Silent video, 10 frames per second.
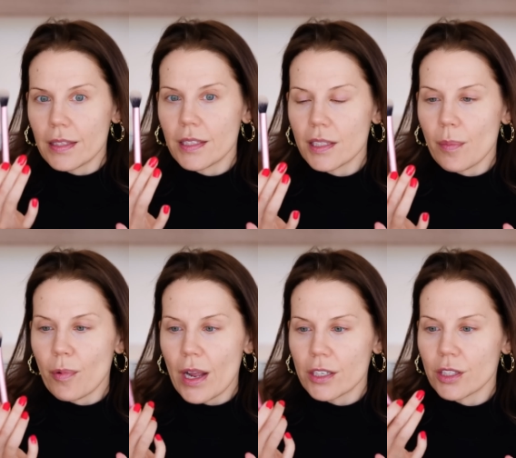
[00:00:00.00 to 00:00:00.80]
This is the
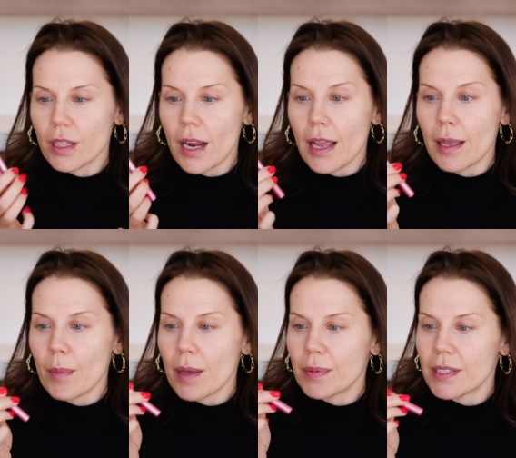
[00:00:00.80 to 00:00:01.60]
brush that I am
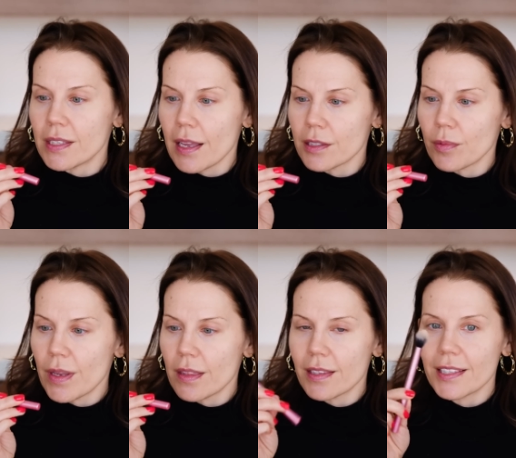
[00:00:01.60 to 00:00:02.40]
obsessed
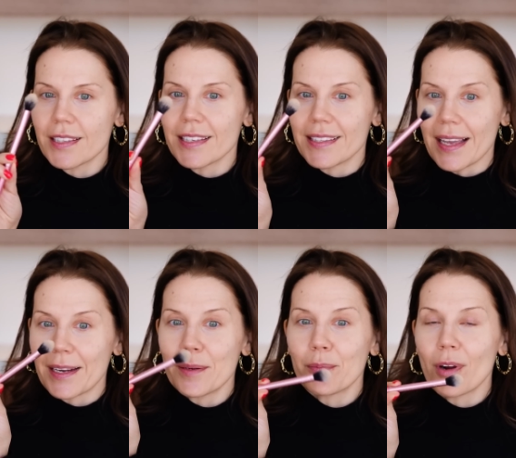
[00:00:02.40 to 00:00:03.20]
with. This is a
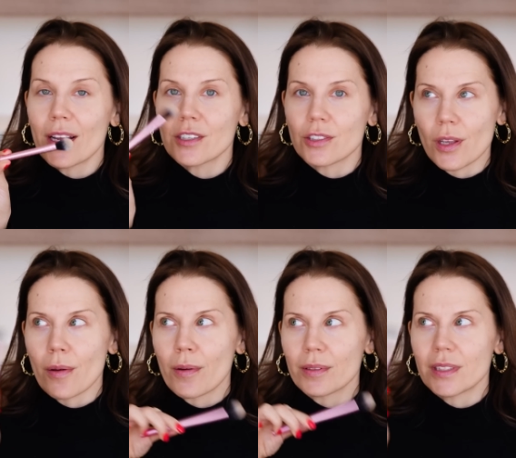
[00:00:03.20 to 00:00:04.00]
setting brush,
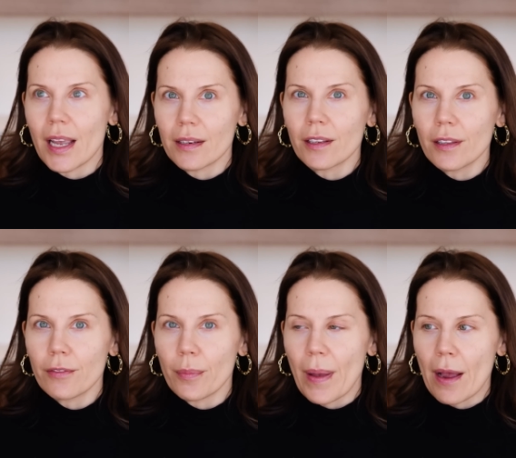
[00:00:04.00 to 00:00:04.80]
so technically
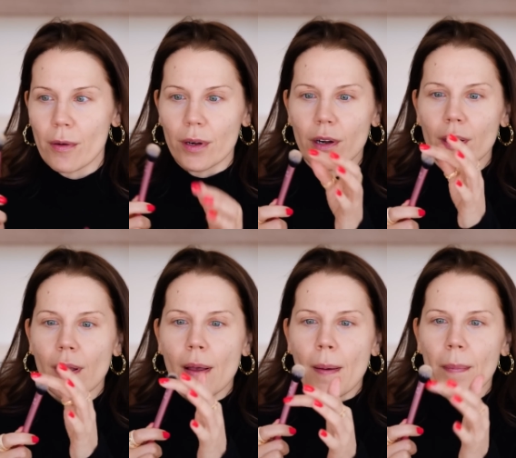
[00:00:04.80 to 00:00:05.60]
for powder,
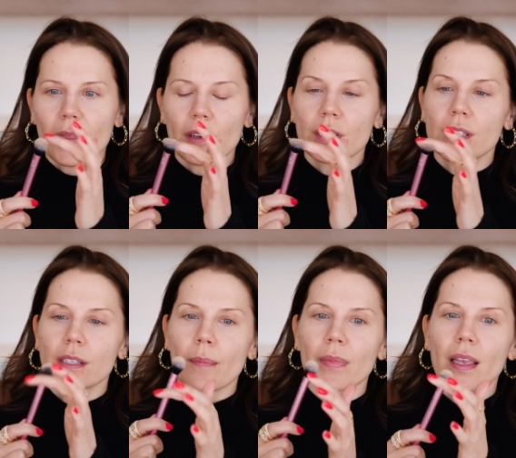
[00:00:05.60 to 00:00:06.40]
but there's
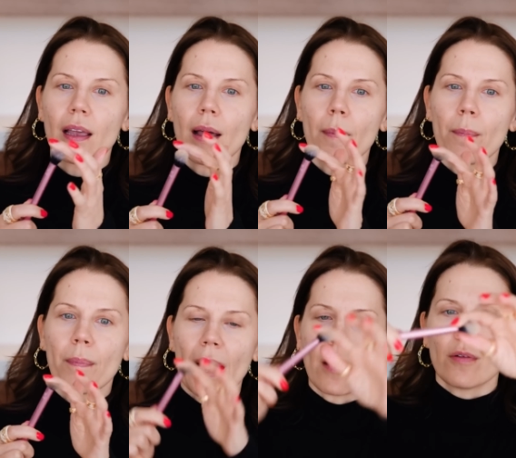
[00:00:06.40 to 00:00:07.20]
something
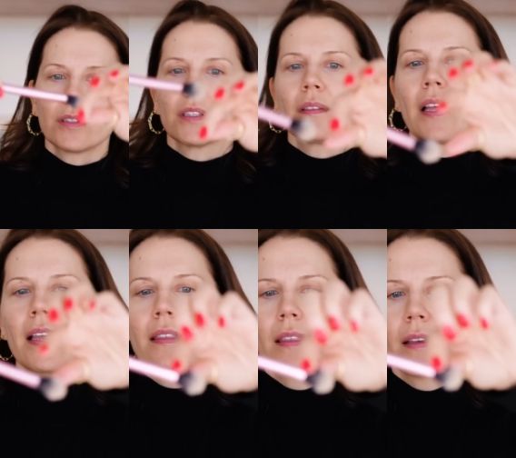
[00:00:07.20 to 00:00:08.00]
about like